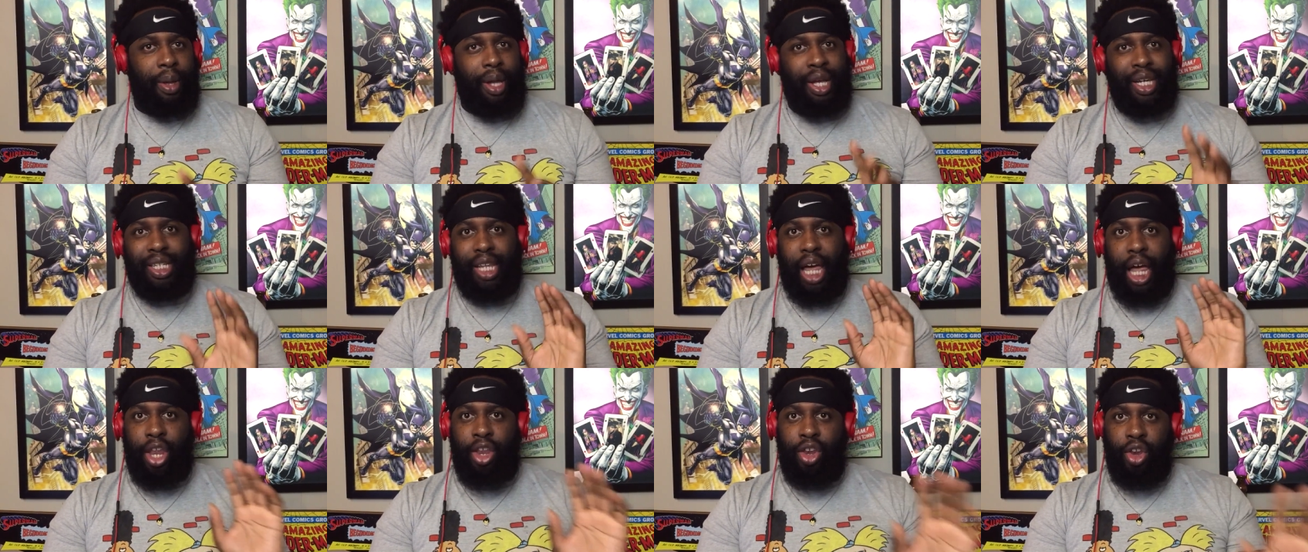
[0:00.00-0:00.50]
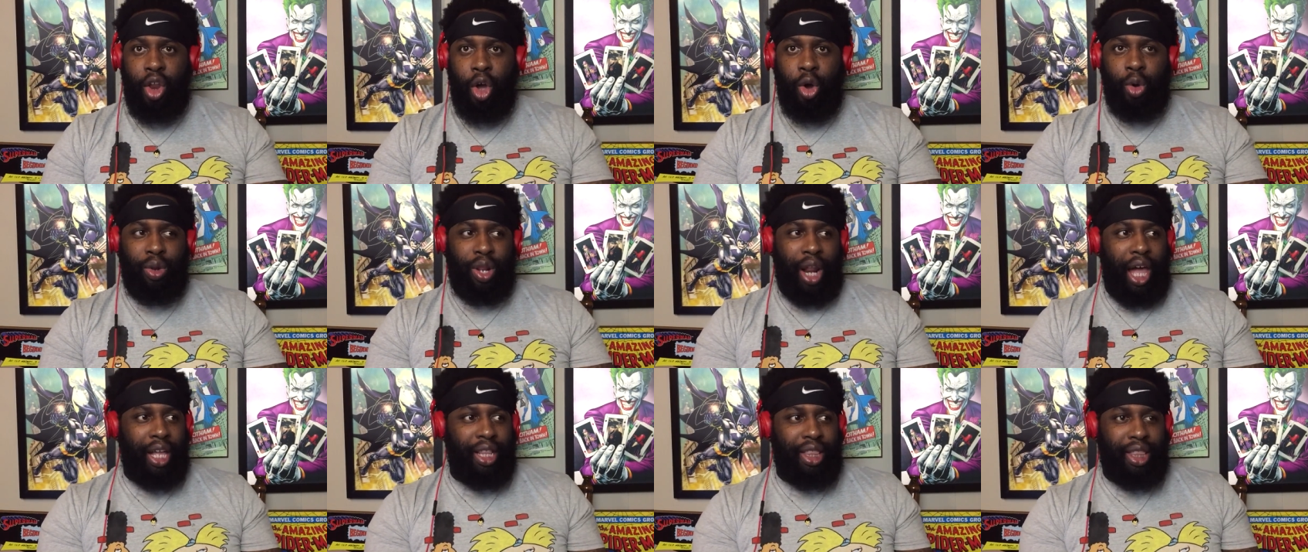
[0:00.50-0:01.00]
Because I know,
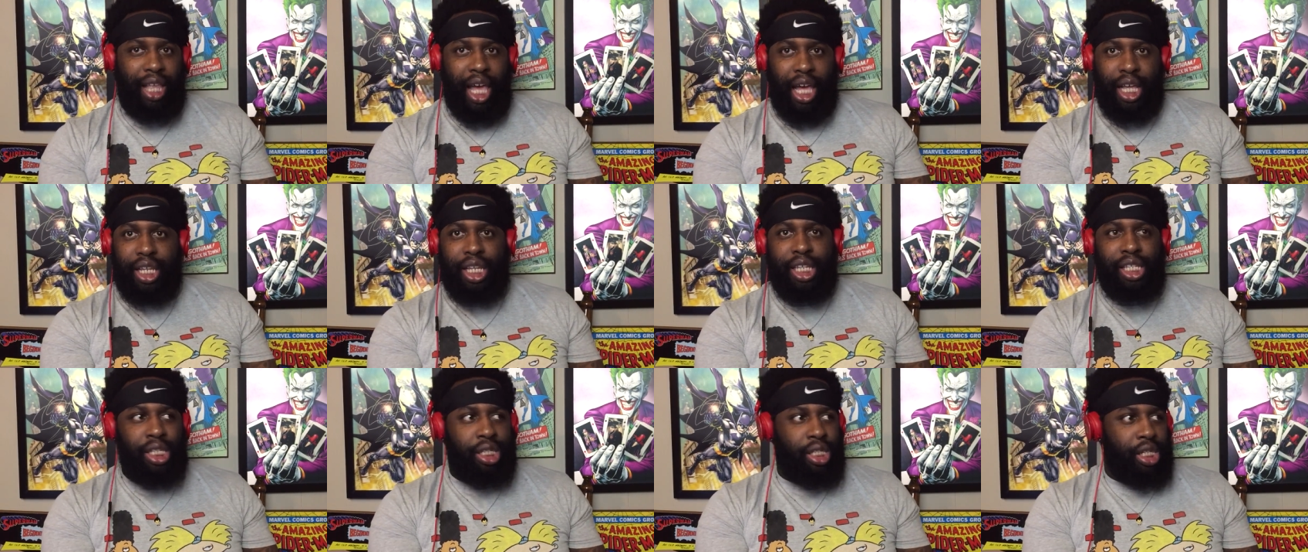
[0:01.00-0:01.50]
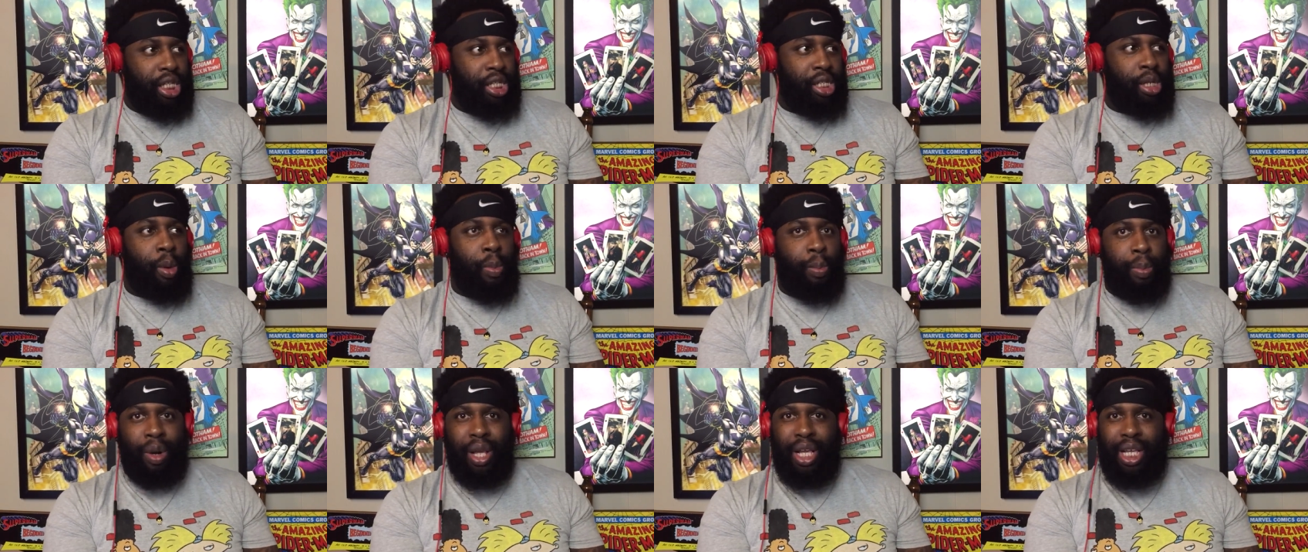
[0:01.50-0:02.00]
like, that is it's
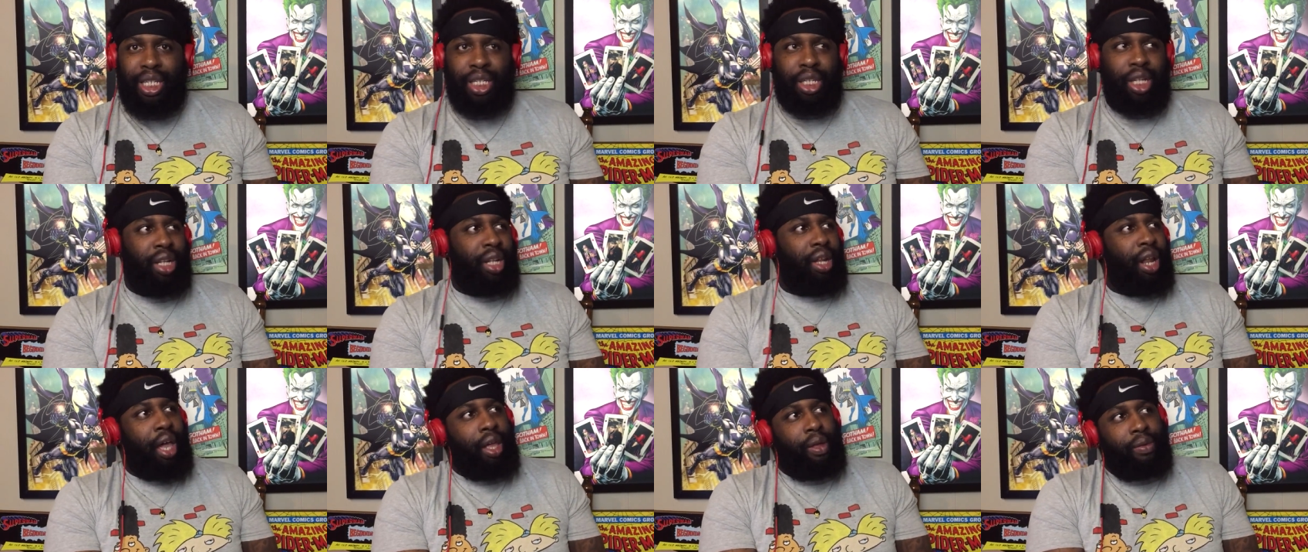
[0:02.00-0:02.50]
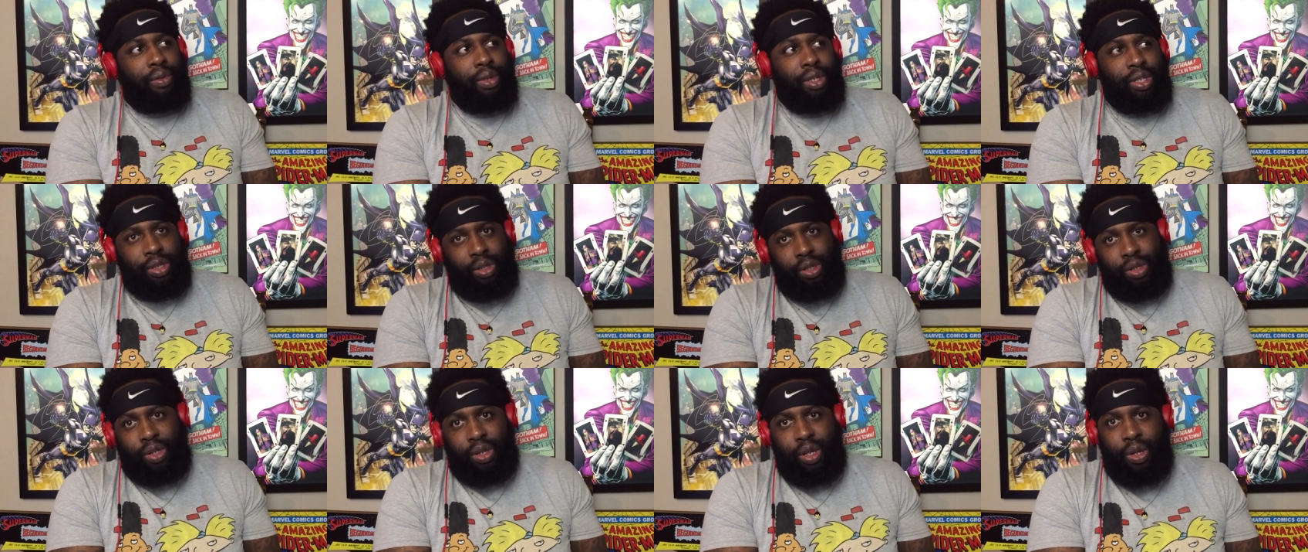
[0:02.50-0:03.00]

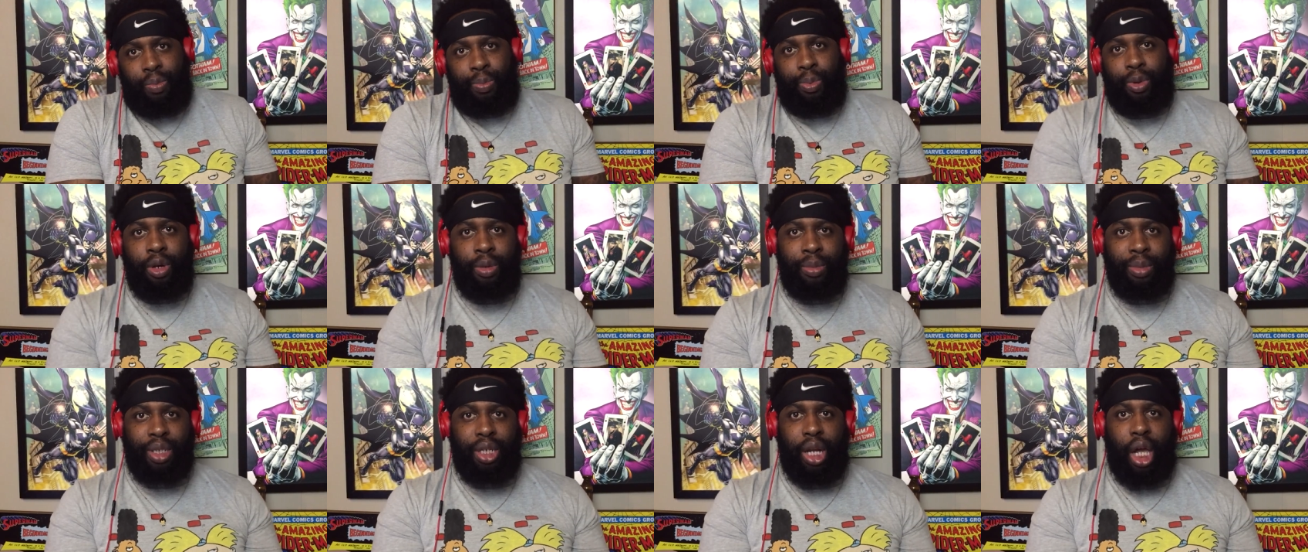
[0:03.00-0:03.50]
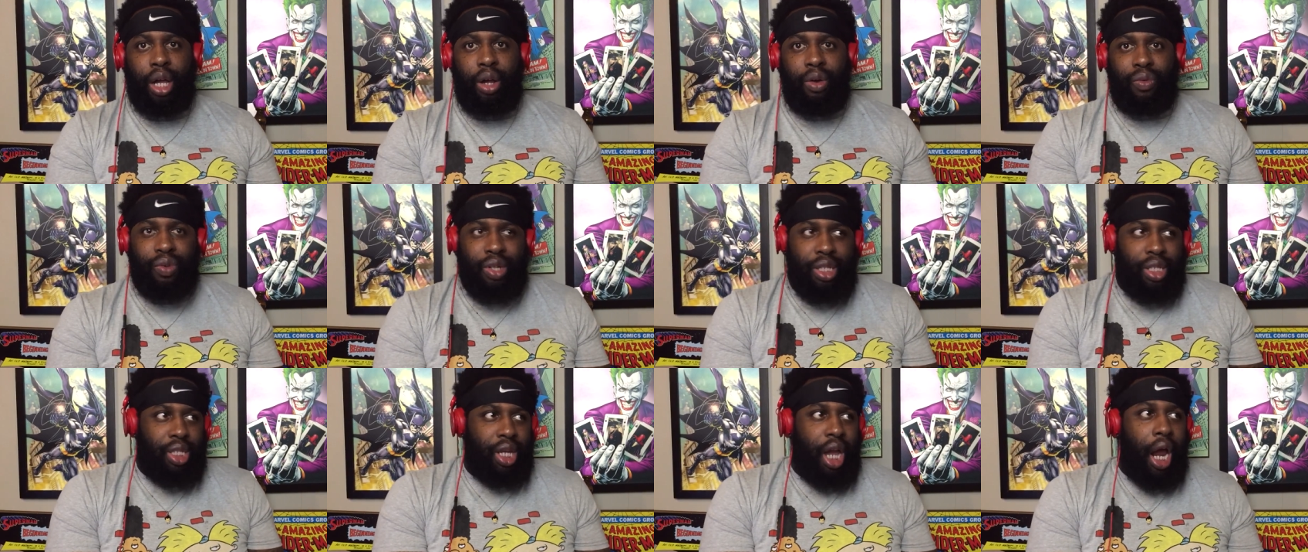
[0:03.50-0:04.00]
pretty much like a
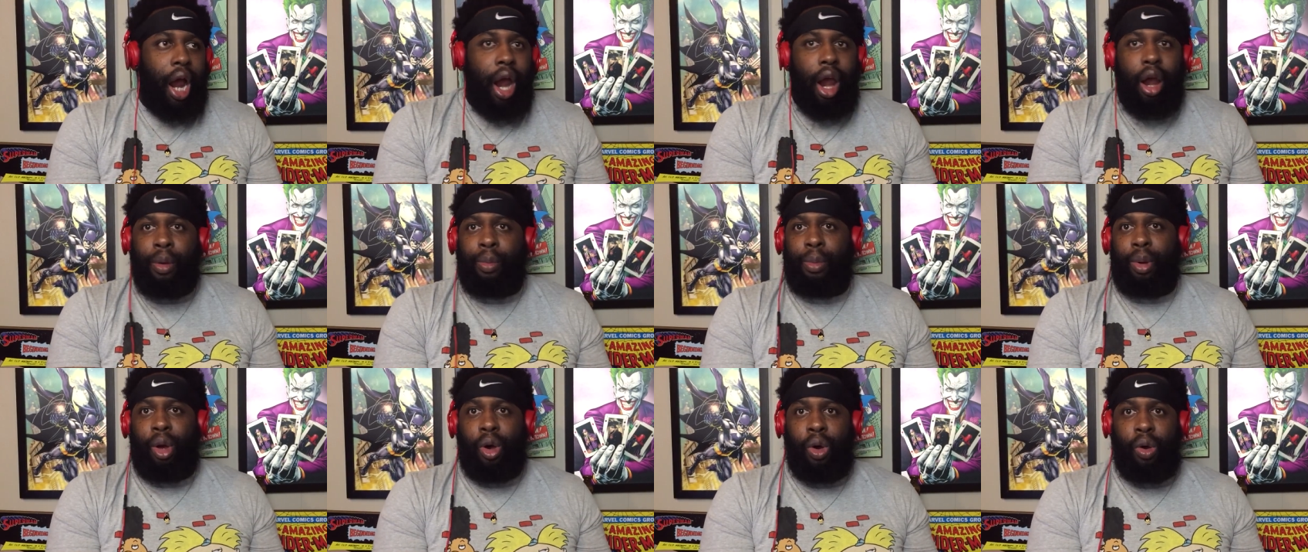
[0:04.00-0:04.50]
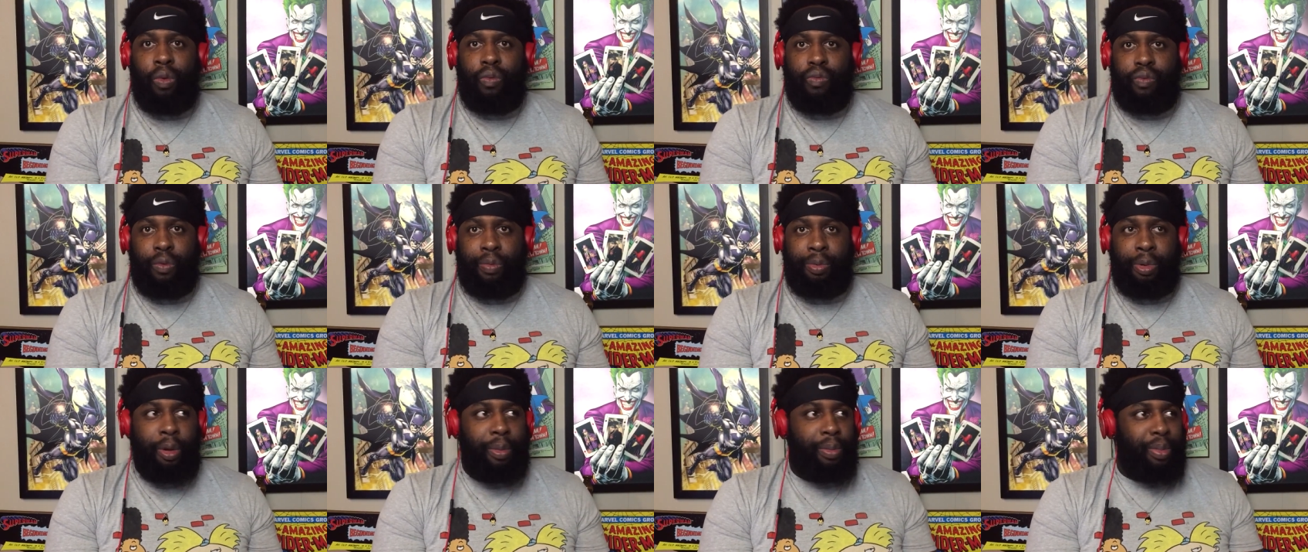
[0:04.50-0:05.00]
retirement home
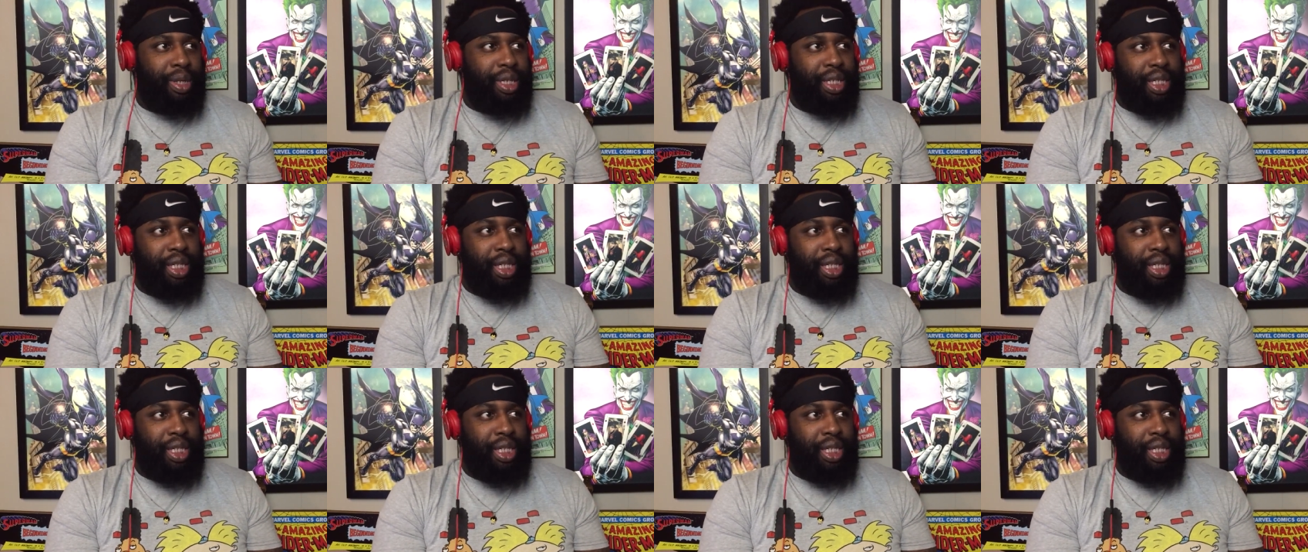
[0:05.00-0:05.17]
for people.